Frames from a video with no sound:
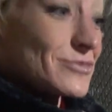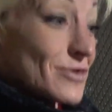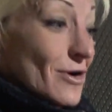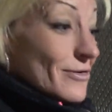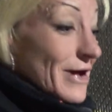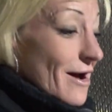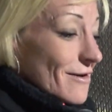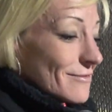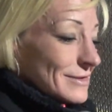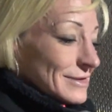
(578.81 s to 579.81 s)
No
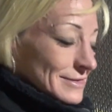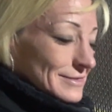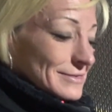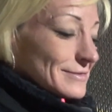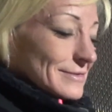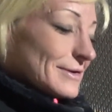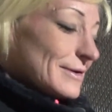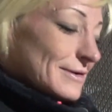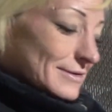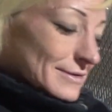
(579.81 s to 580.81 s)
doubt.
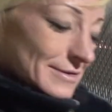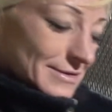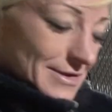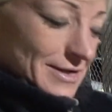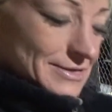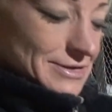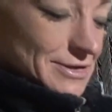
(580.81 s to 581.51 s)
God is